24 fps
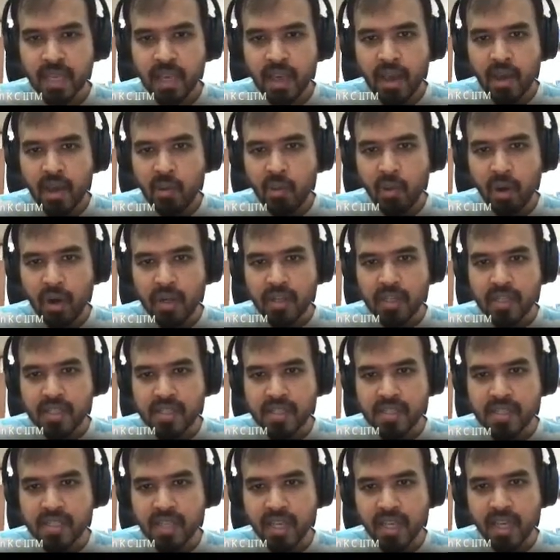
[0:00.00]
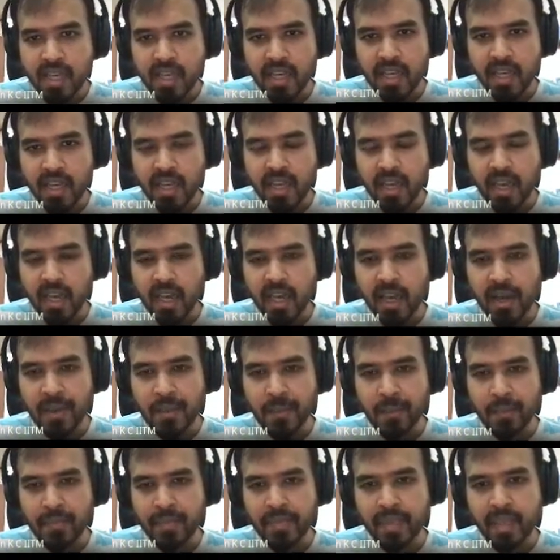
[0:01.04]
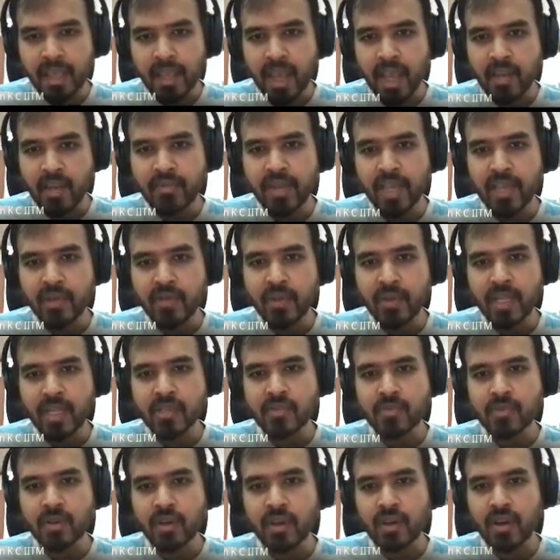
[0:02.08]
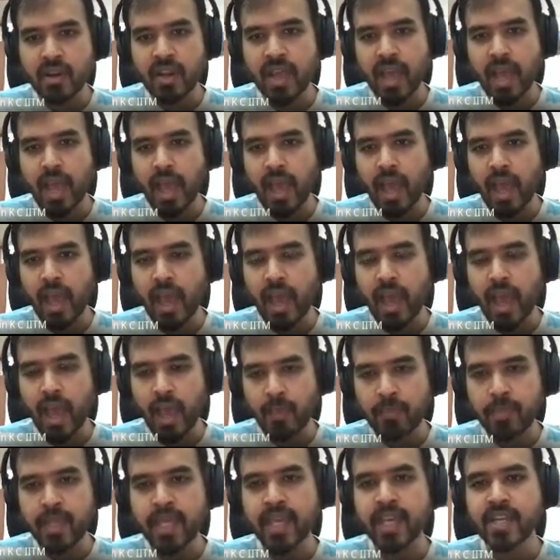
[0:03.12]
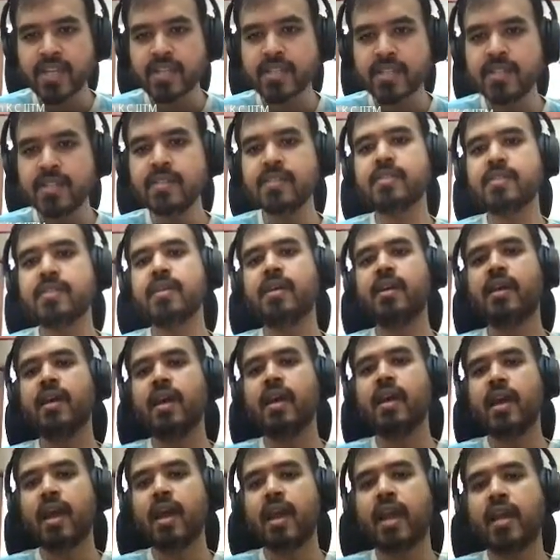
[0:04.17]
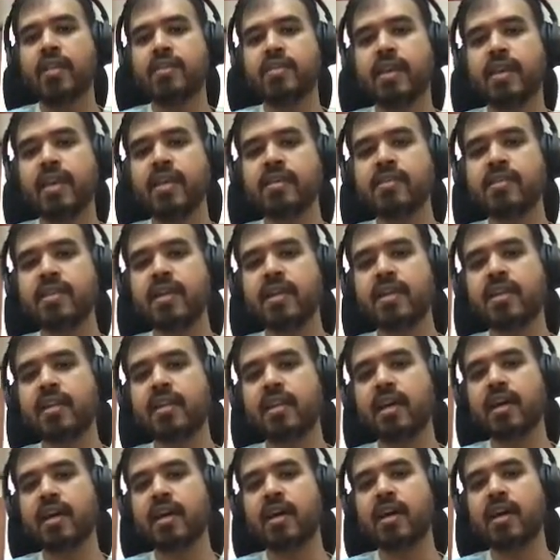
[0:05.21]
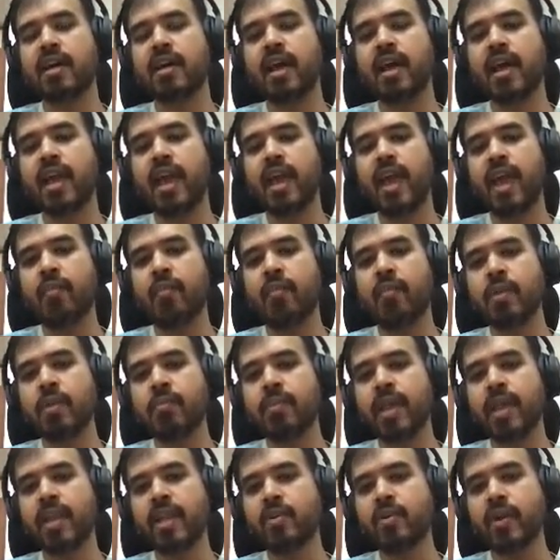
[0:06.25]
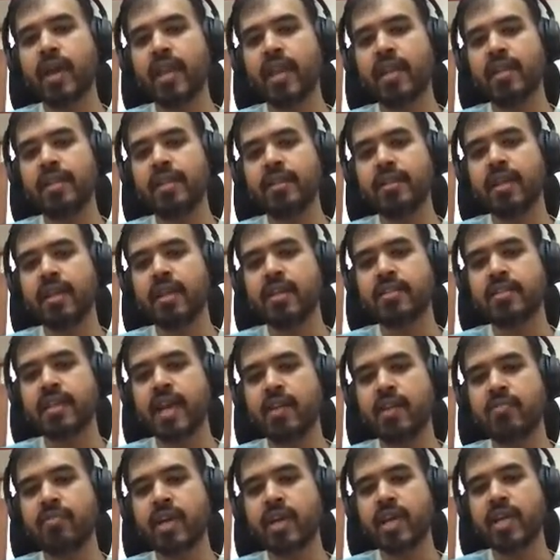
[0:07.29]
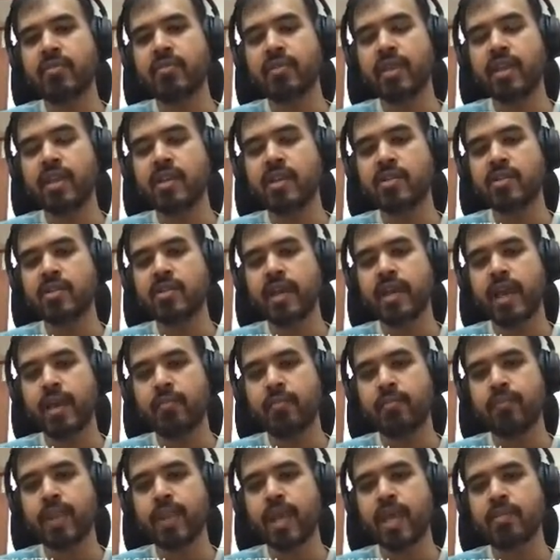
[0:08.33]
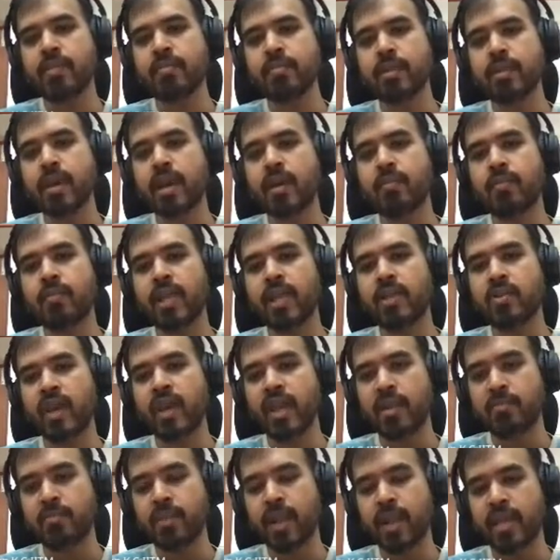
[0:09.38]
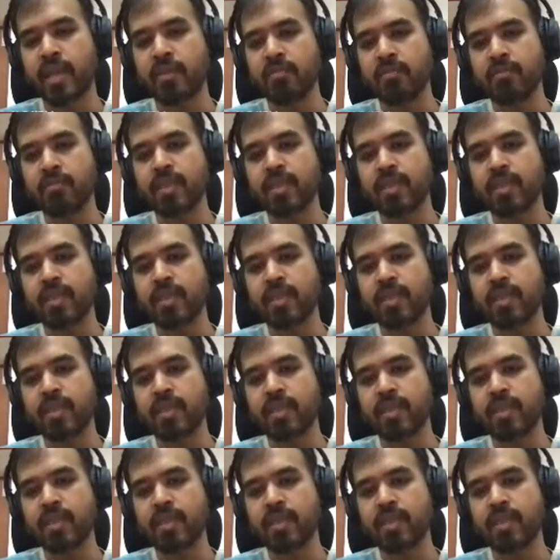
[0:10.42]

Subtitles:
What is alpha equivalence for applications? It says that m applied to n is alpha equivalent to m prime applied to n prime